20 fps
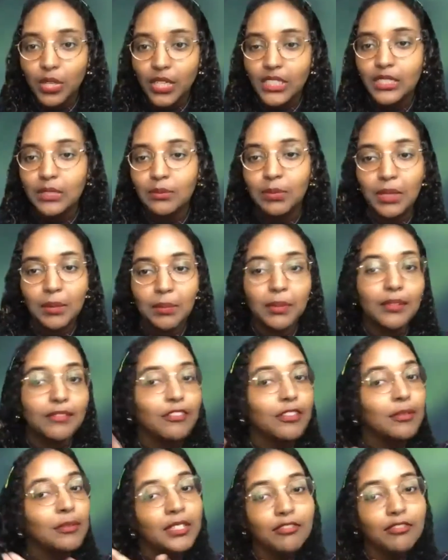and people from
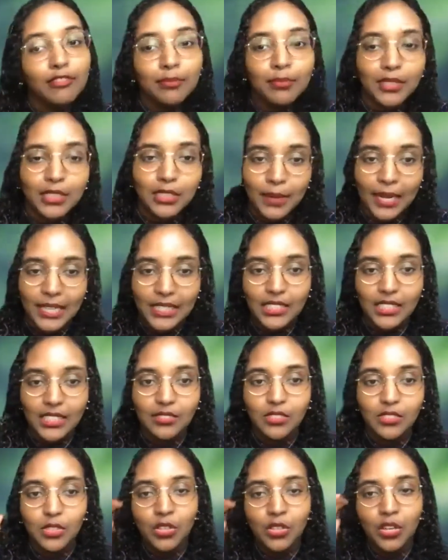different perspectives,
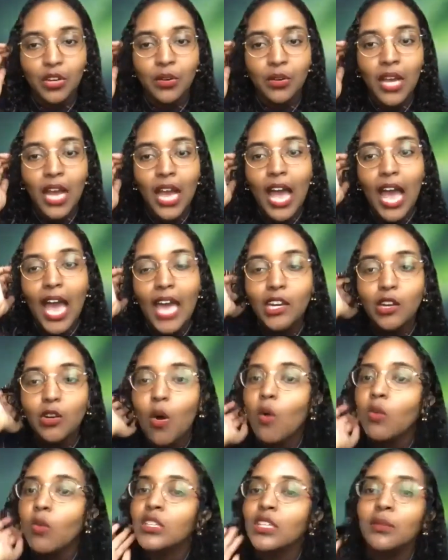and it
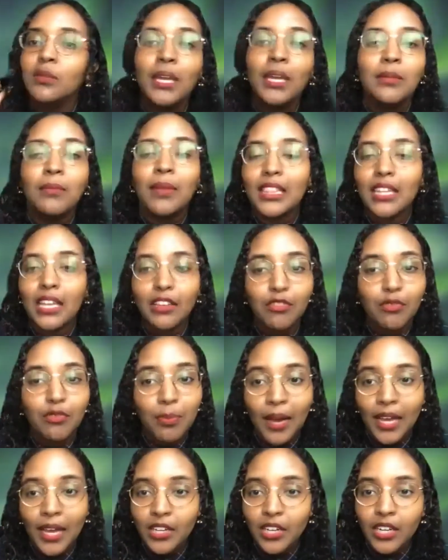only made my life
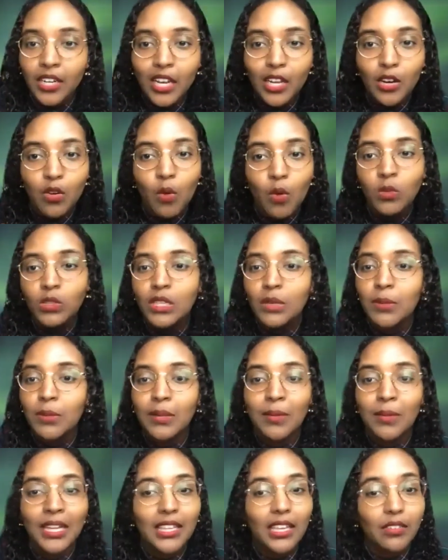better. It only made
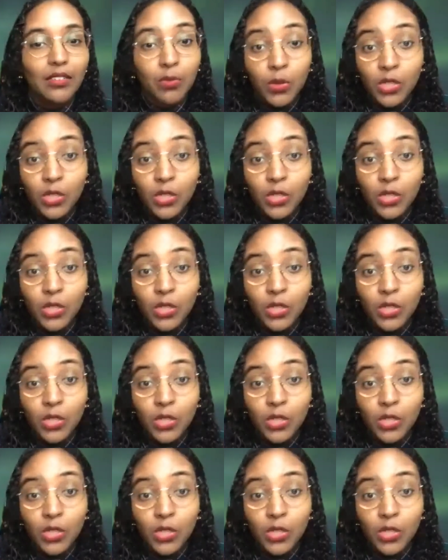my life richer.